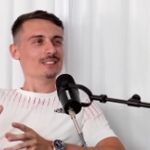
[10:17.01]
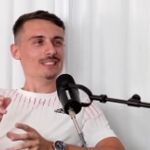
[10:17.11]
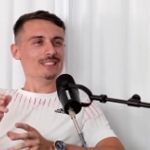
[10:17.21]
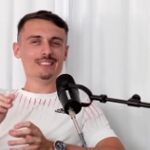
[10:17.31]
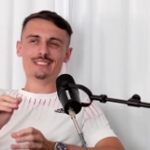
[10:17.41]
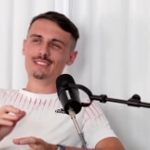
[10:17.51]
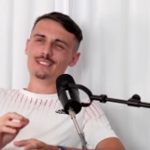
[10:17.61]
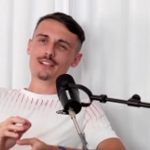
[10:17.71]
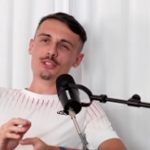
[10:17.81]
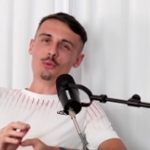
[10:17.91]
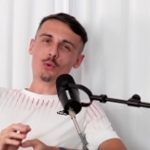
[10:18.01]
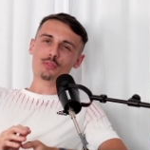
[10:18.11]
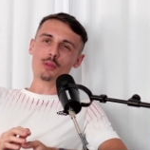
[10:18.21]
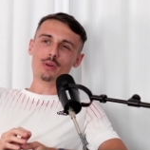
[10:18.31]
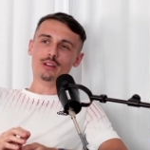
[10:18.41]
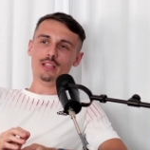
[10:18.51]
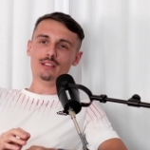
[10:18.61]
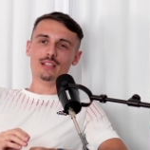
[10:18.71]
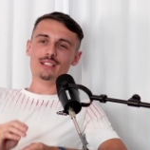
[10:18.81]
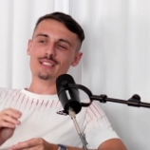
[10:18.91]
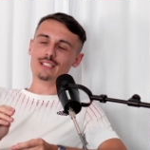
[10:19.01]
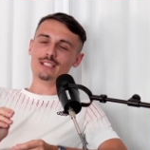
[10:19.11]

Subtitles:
Like, is this actually worth the money? Like,